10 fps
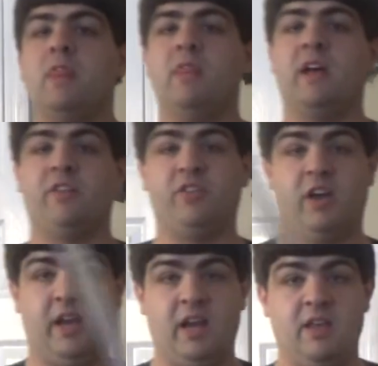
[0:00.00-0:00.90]
that
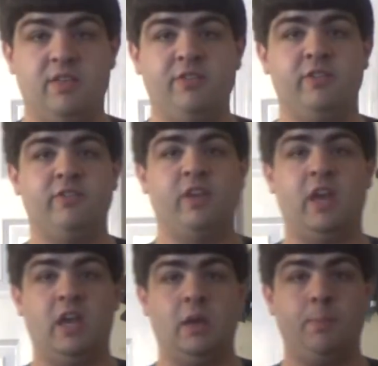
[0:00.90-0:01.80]
aside, this is
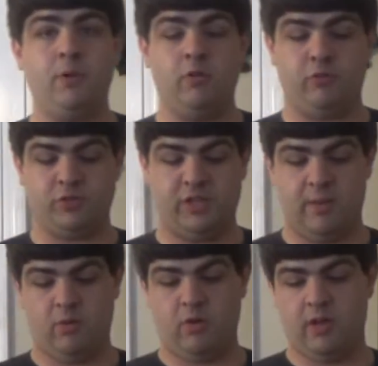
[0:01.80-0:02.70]
a beautiful
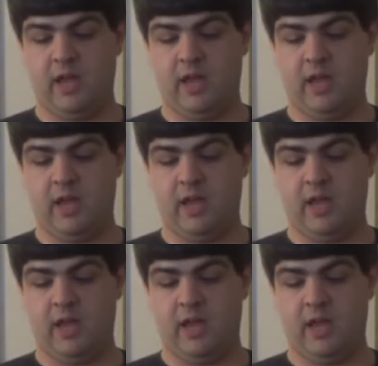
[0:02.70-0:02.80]
saber,